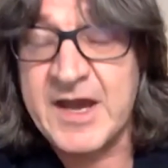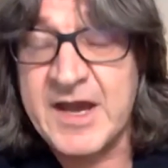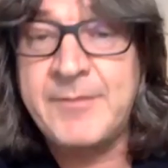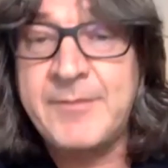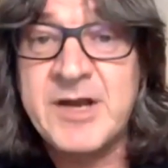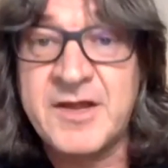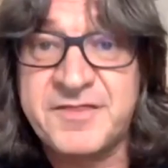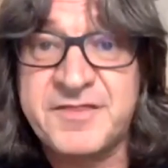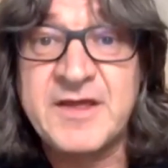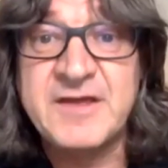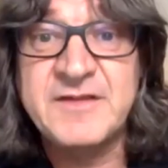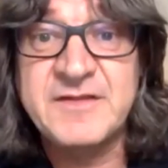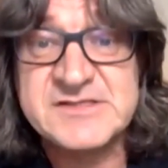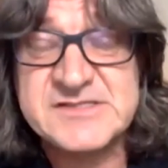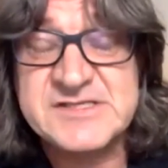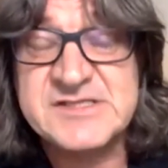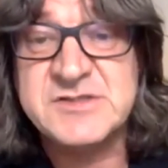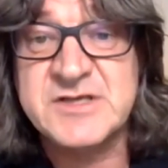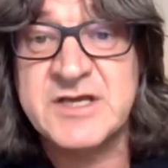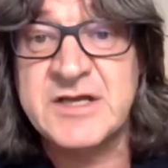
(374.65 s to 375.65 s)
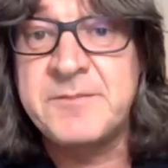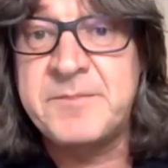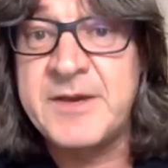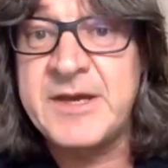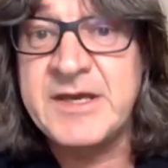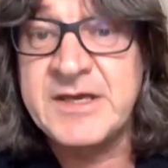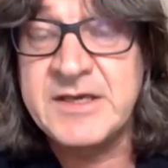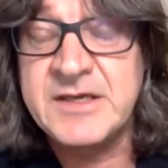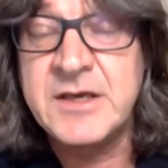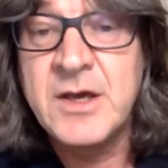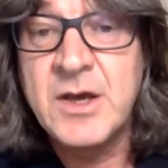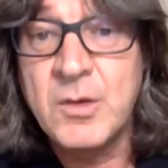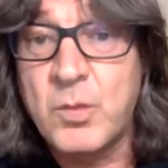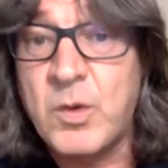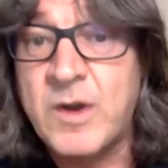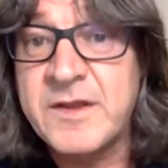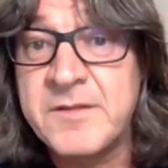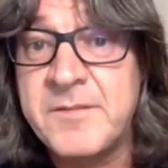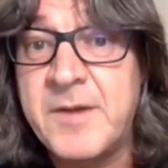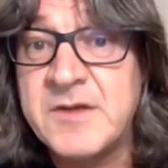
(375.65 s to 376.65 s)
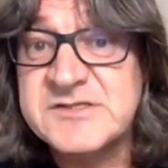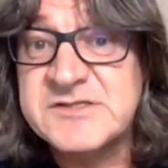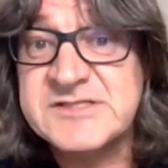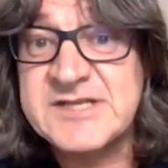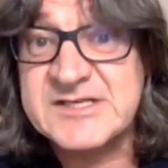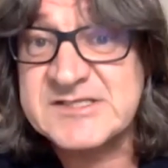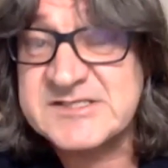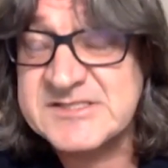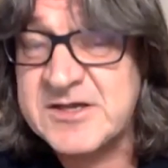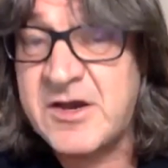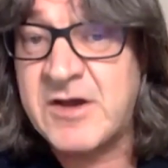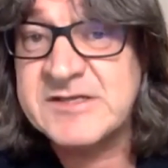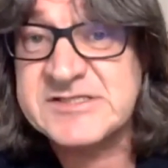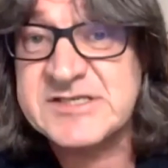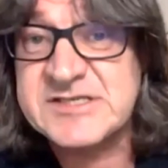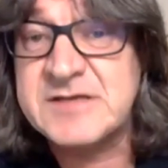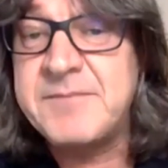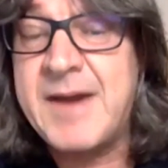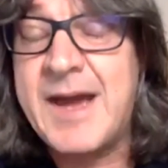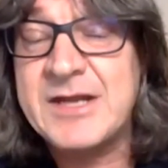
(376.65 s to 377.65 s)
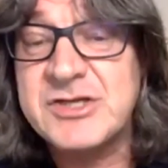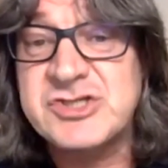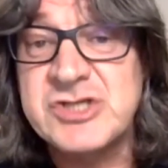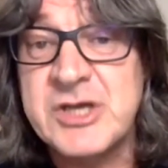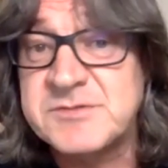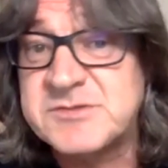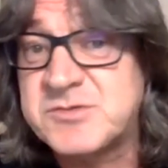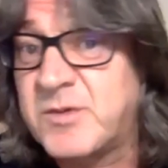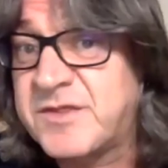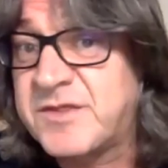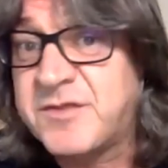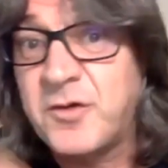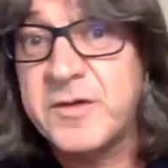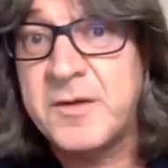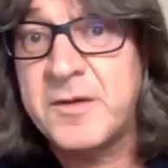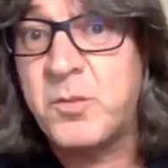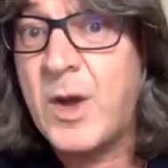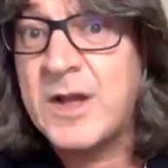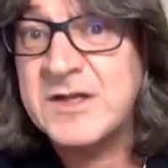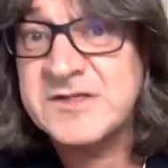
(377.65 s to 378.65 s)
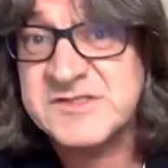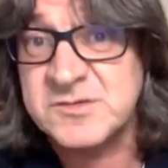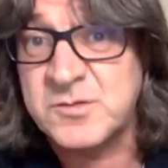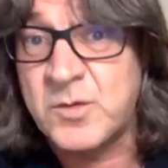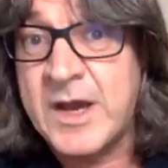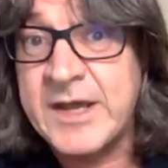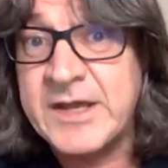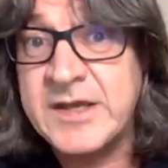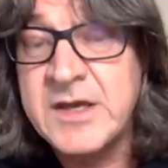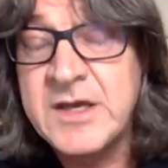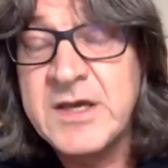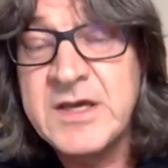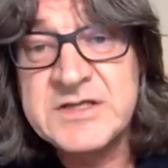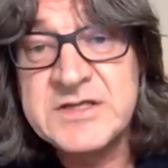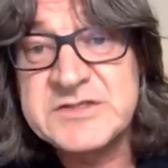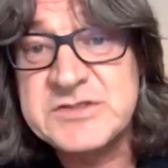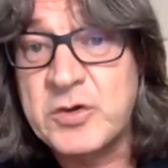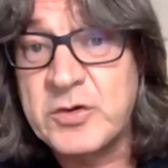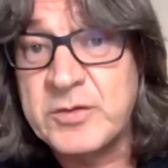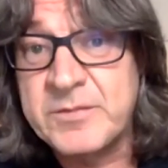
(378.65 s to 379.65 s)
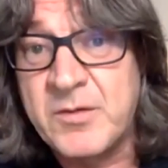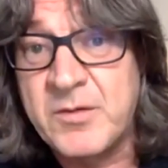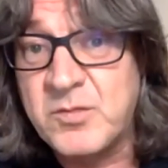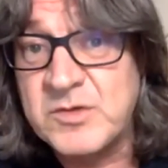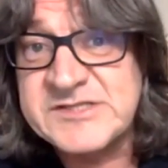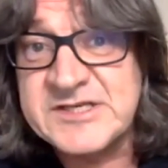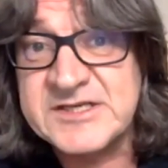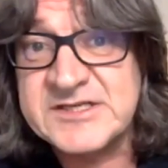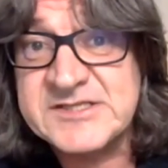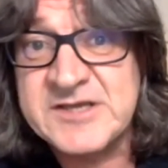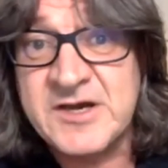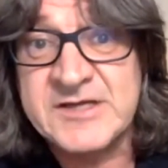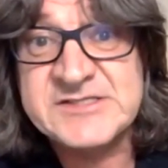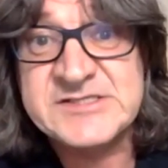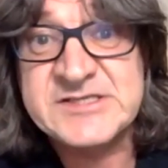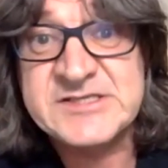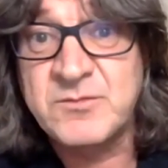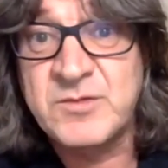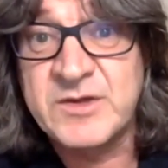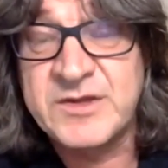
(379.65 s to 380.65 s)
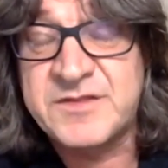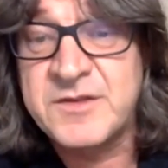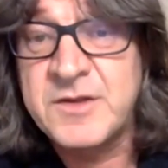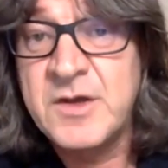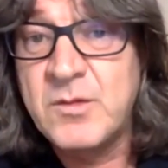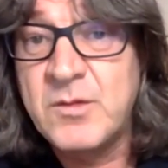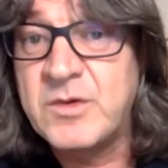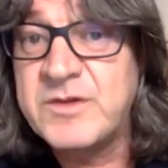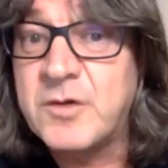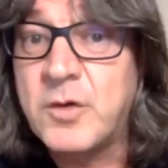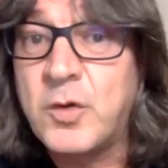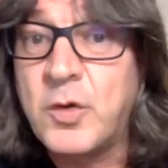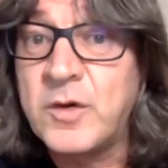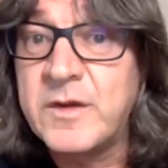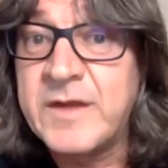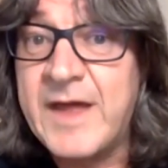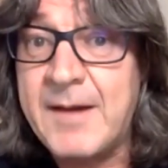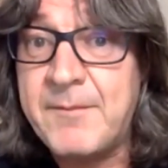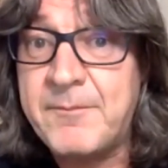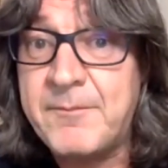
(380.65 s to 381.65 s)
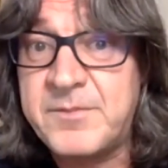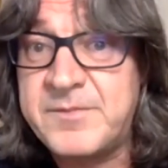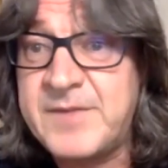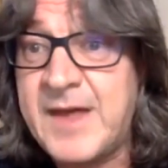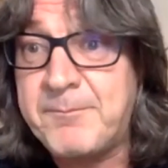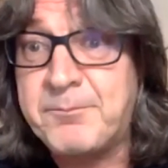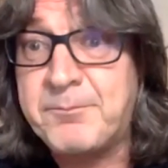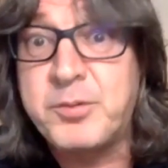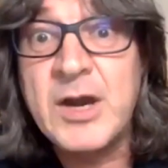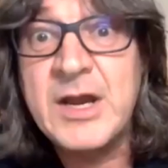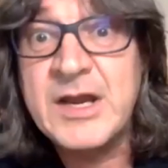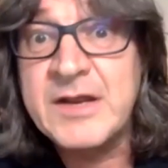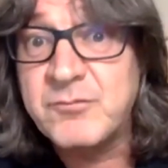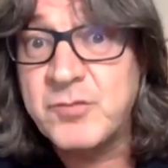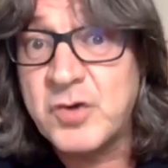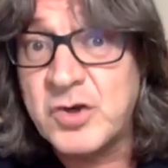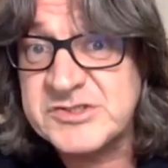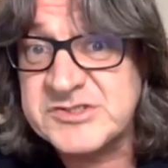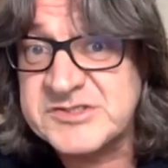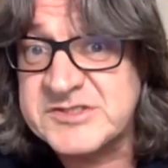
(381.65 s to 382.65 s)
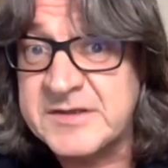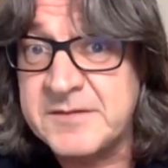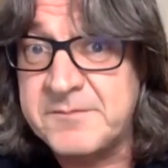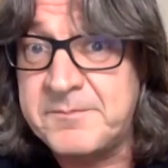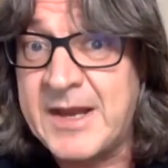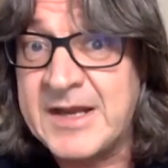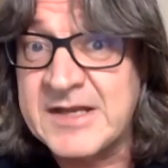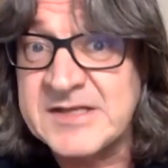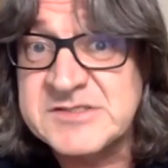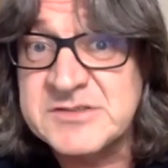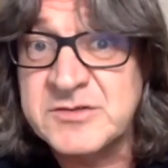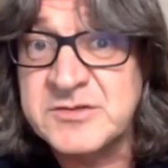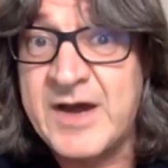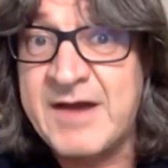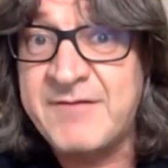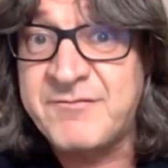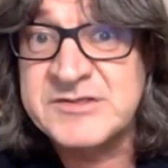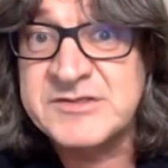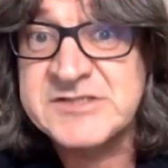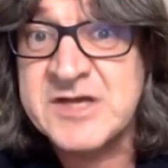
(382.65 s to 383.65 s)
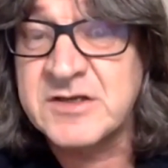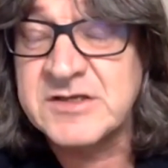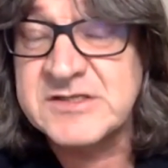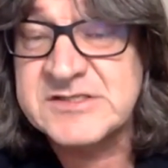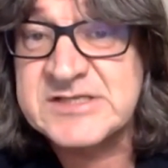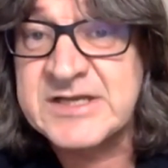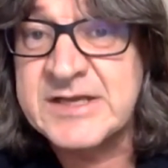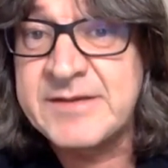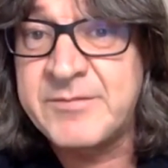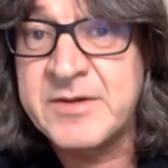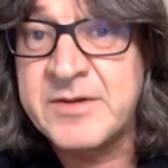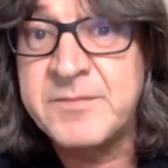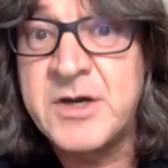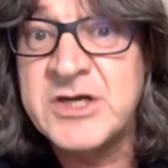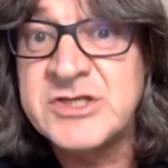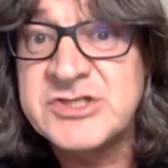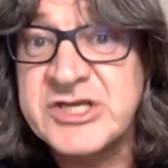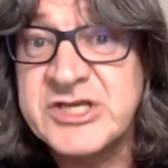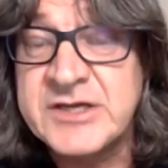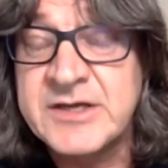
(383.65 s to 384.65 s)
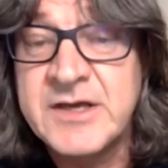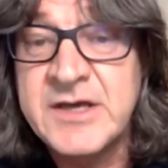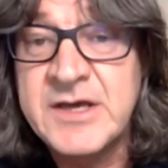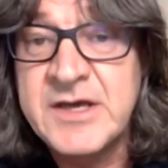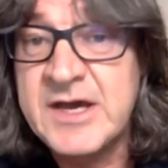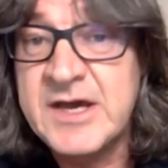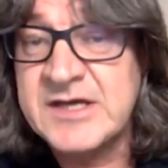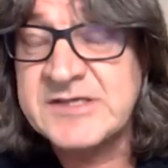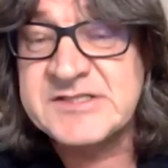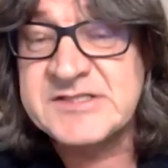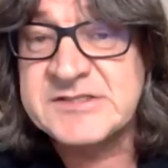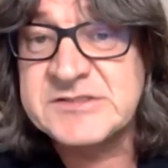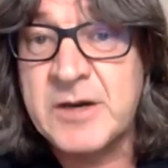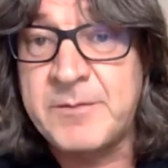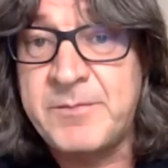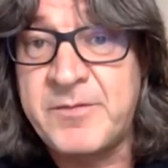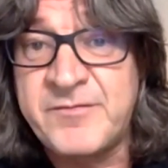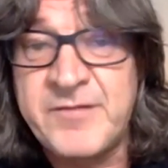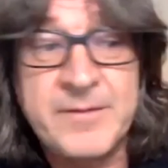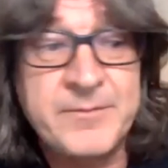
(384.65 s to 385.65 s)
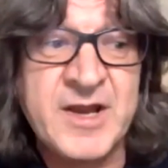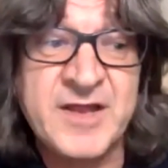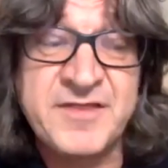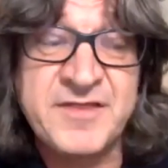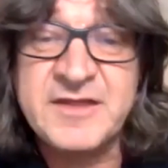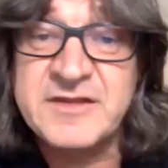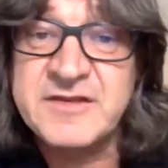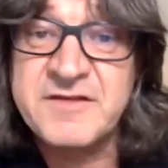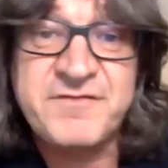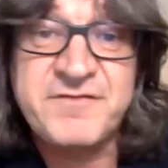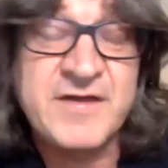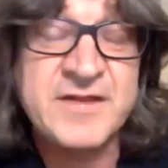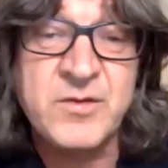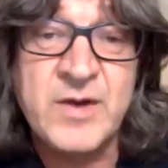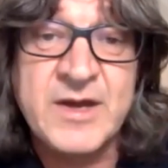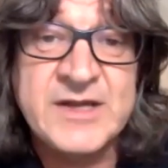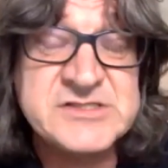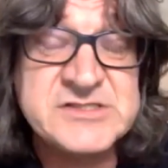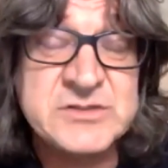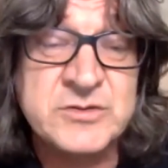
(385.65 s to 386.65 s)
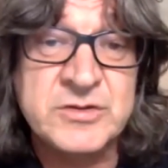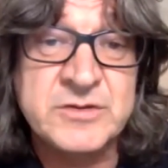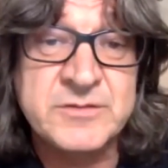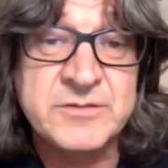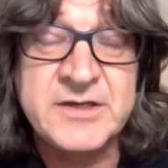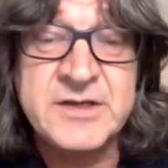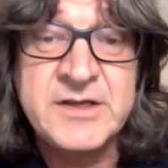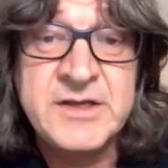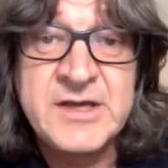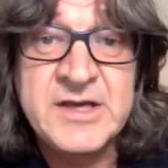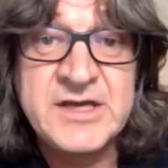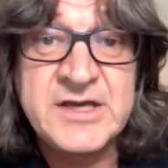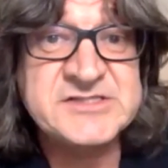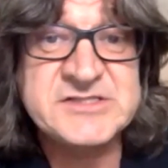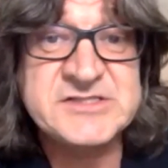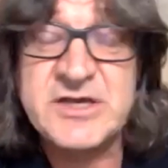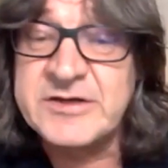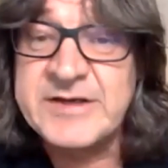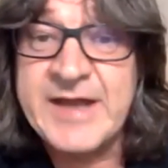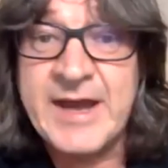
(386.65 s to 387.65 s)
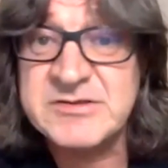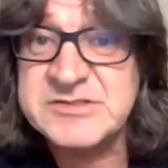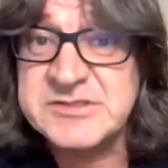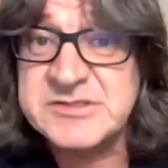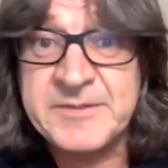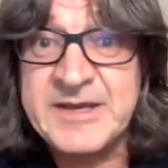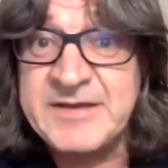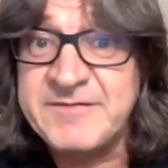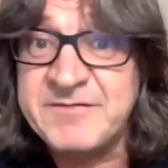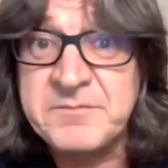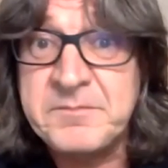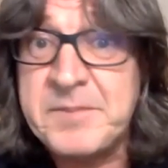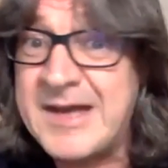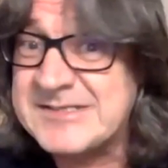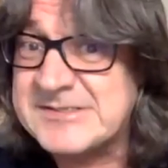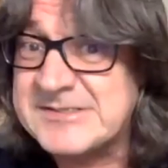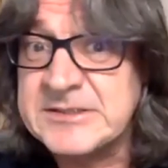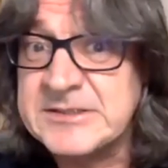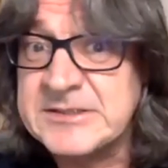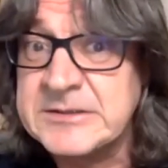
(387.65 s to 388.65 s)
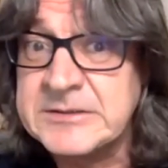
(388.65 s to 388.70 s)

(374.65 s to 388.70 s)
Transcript: I mean, I think this is going to be one of the most exciting matchups. We thought the welterweight tournament was exciting with all that brilliant roster that Bellator have, with Douglas Lima emerging as the top of it. But I think the featherweight tournament has turned out to be even better.